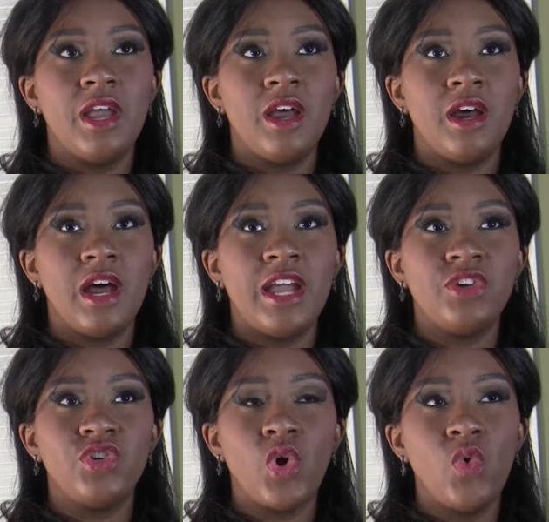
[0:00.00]

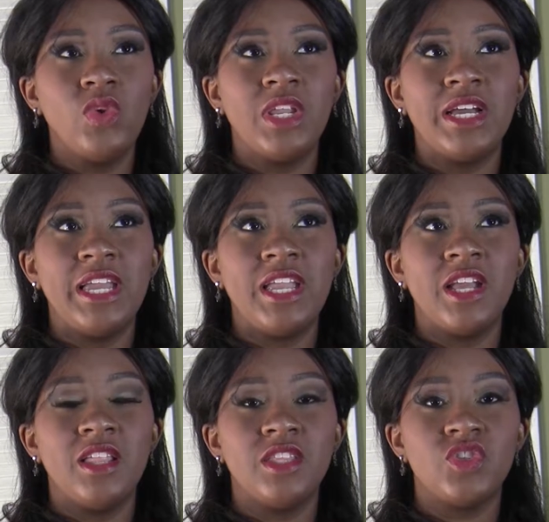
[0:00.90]
I don't
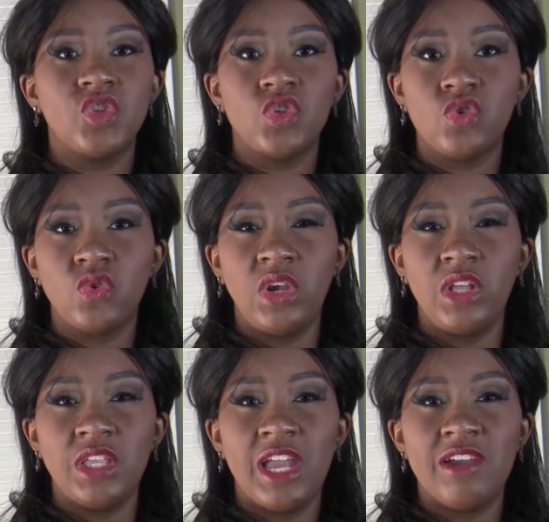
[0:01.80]
like the
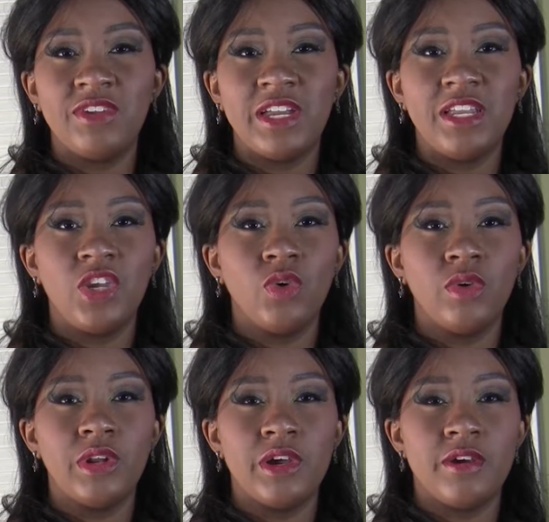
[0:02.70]
streak. They have like, you're
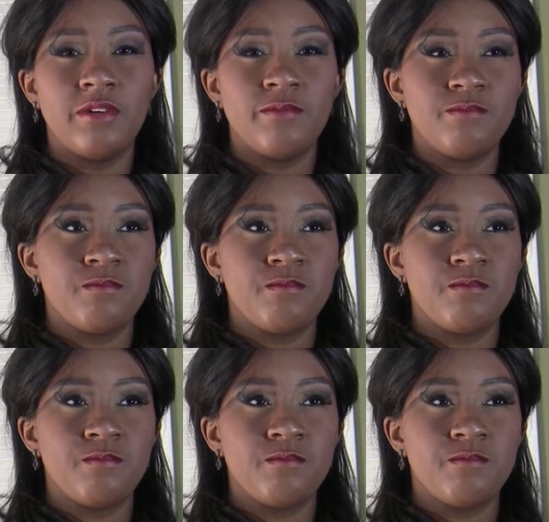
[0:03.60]
on a